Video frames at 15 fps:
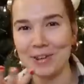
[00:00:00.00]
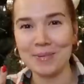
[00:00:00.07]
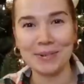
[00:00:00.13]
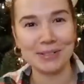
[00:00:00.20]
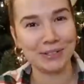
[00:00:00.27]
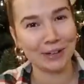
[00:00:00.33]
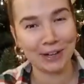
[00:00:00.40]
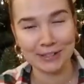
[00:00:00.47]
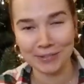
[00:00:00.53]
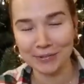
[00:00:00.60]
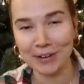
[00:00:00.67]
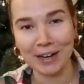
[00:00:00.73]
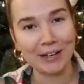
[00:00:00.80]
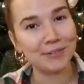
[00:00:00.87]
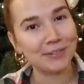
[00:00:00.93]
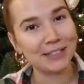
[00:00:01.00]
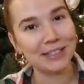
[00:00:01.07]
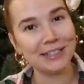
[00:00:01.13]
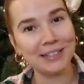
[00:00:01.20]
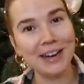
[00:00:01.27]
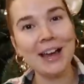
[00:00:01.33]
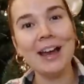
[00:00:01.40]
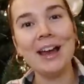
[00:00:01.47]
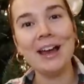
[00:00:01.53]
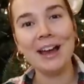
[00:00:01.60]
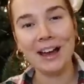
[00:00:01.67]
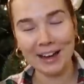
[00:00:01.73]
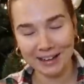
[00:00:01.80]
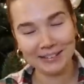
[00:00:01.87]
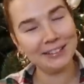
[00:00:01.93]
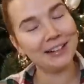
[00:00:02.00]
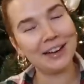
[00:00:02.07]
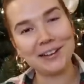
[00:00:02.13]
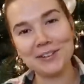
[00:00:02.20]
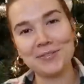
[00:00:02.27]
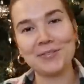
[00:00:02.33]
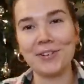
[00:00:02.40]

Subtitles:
them, as you guys have kind of seen in the end of